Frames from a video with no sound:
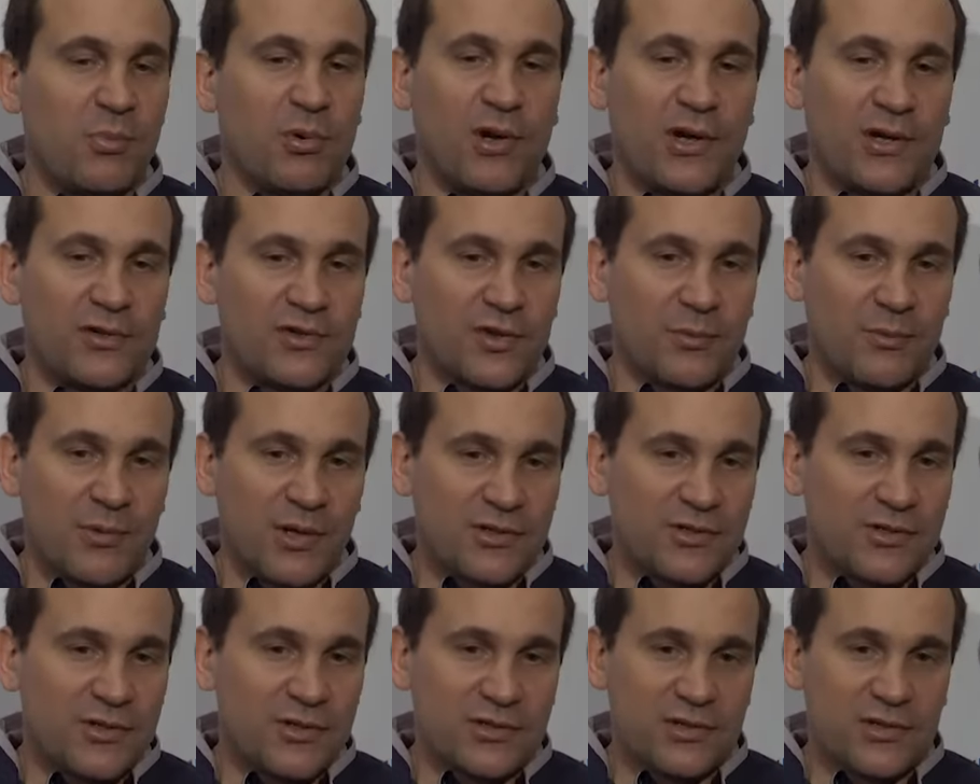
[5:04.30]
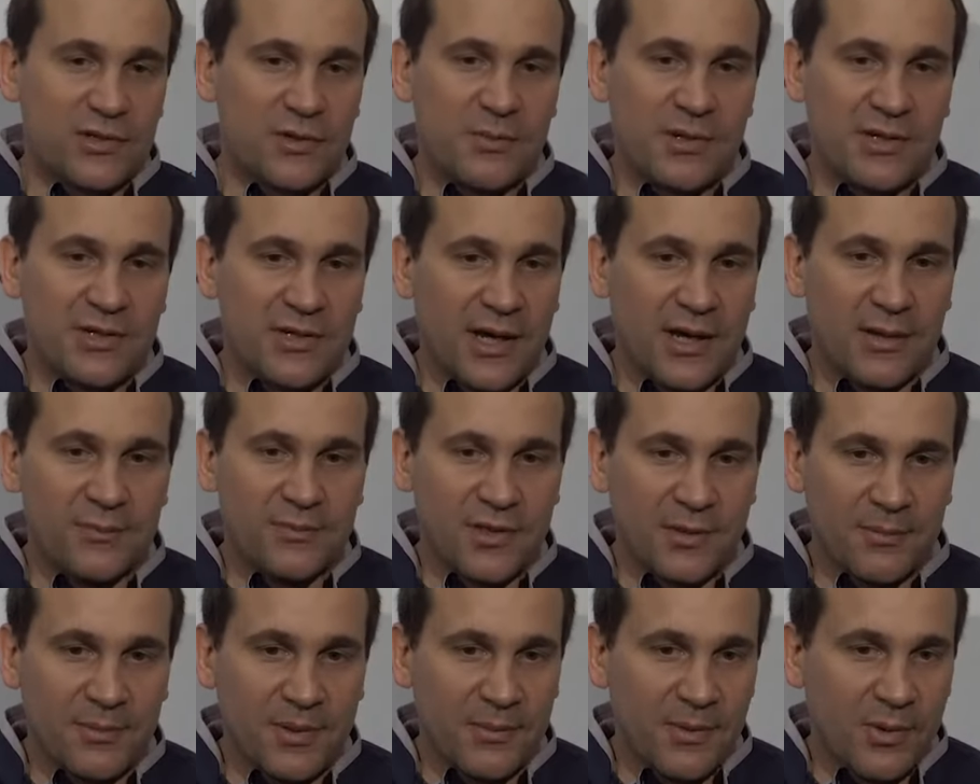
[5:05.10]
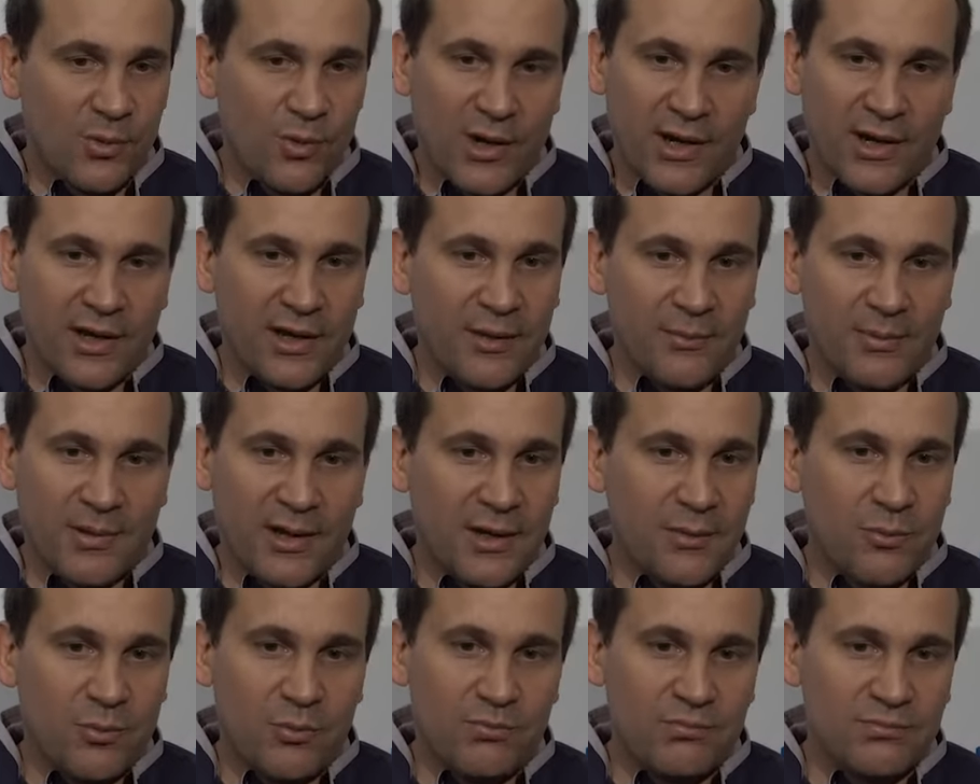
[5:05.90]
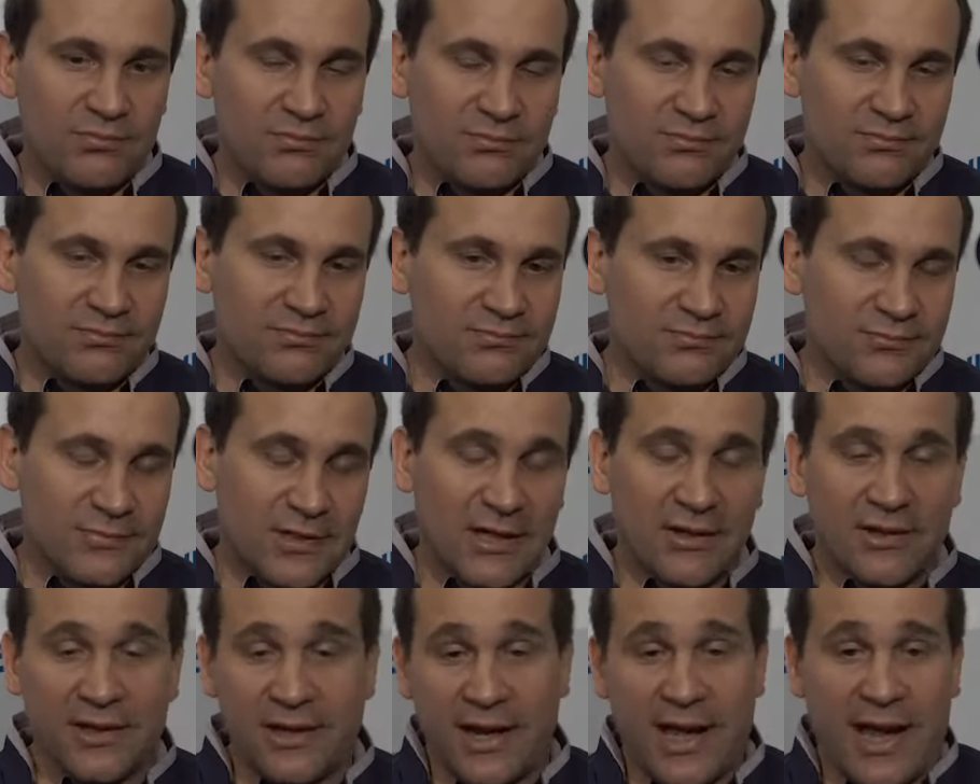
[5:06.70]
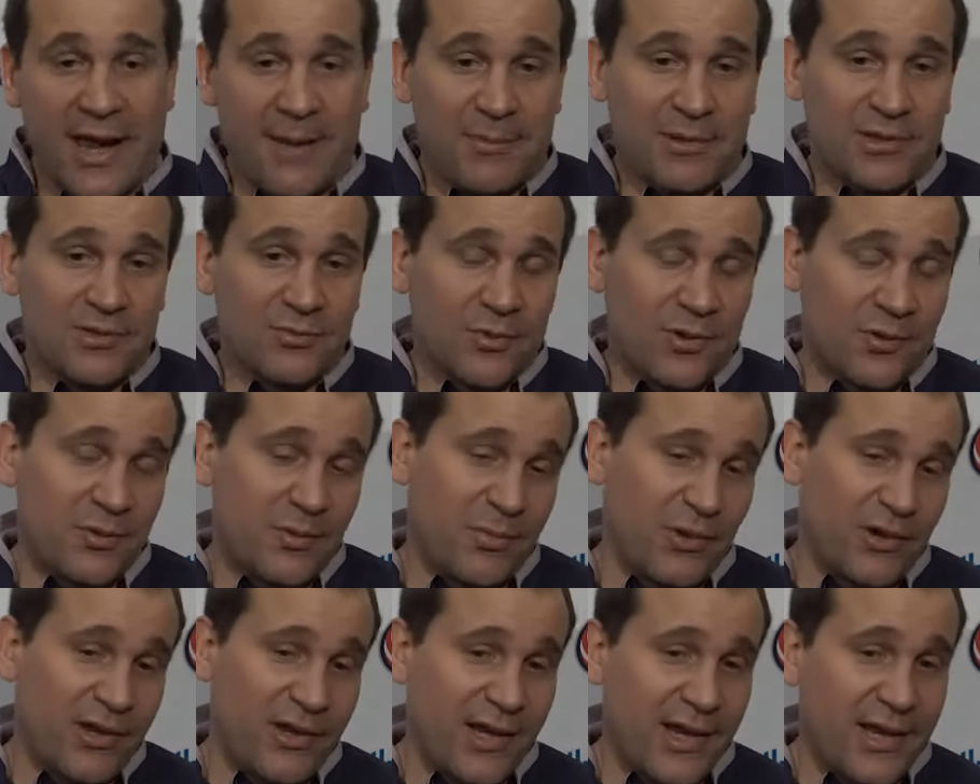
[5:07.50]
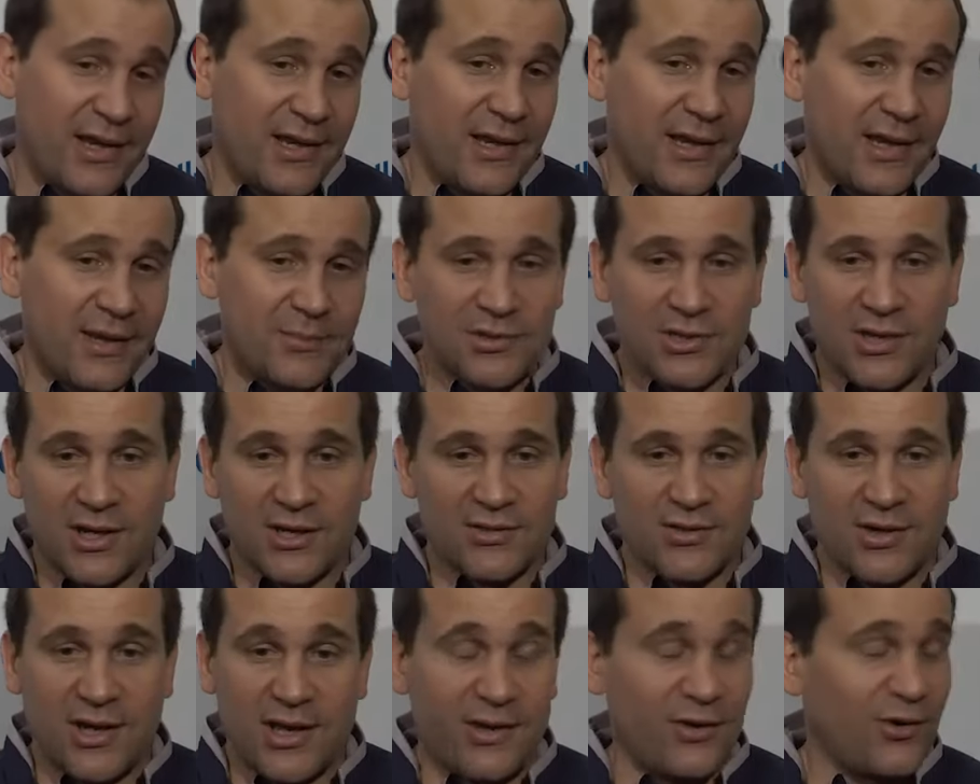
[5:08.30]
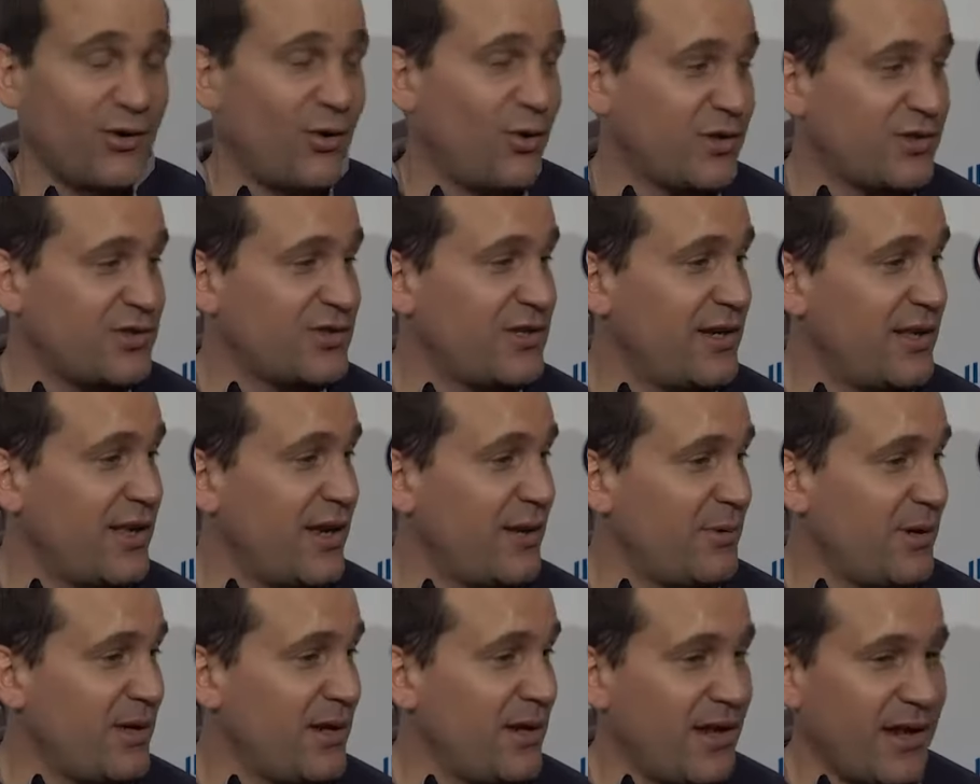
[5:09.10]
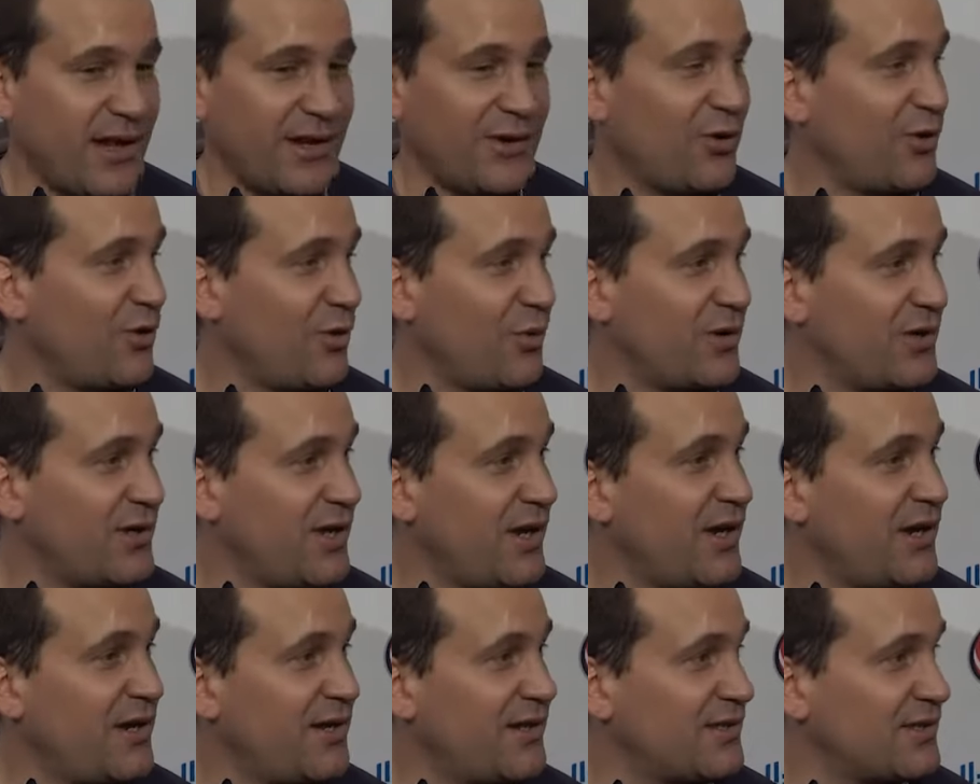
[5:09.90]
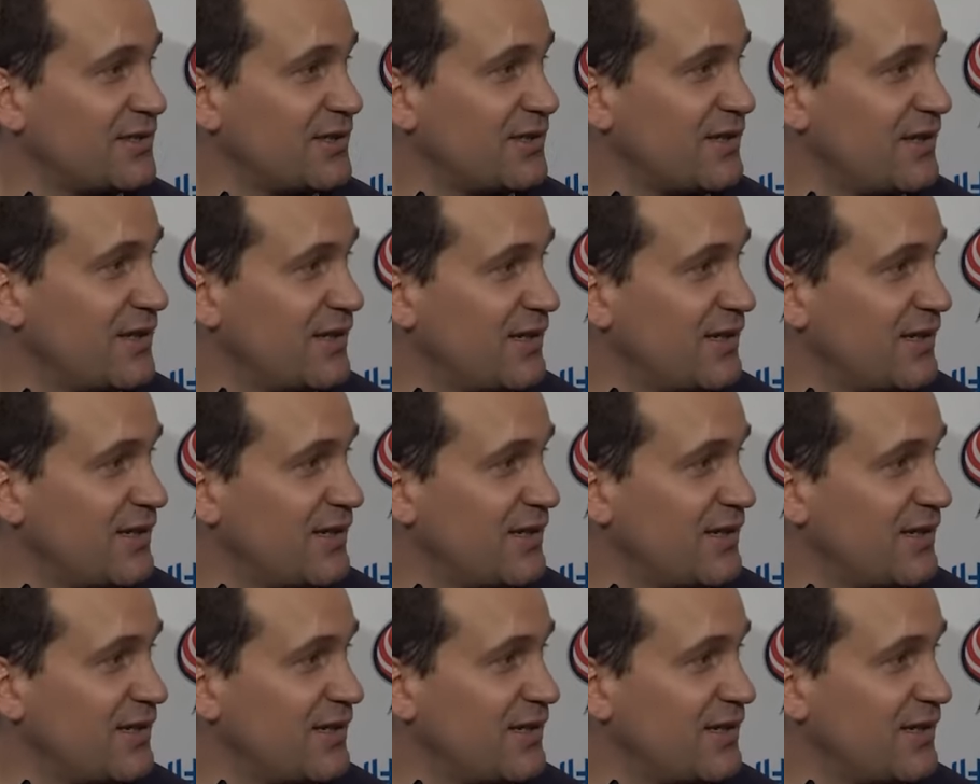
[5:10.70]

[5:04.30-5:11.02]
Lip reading: playing so much, there's going to be times I'm going to be waking up. Well, it happens when we play an 80-game schedule. I don't know what city I'm in, and I don't know what day it is.